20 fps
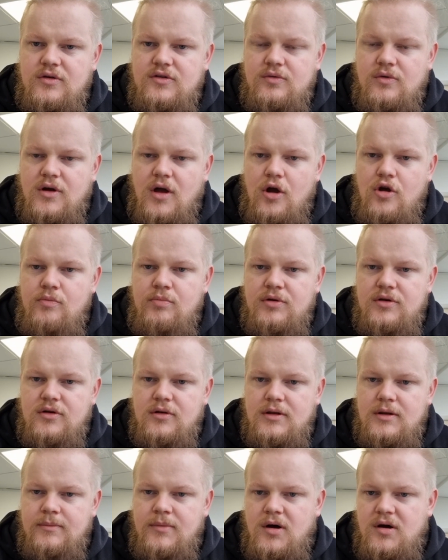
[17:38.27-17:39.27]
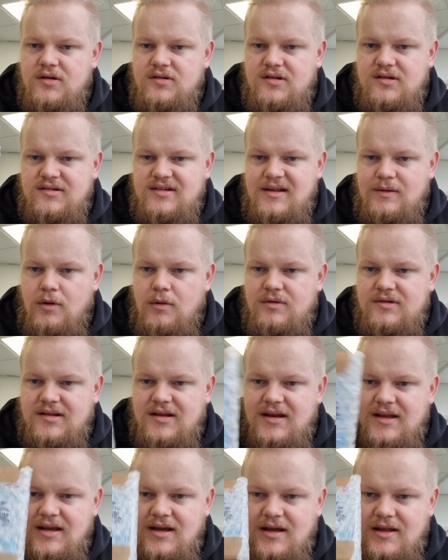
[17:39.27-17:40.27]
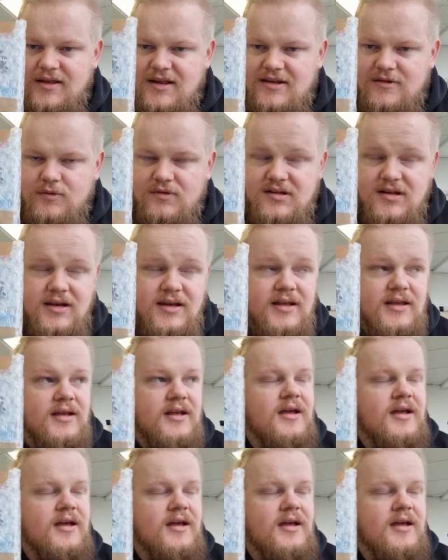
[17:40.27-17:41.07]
so I opened up the box to see what was in it, and this was in it,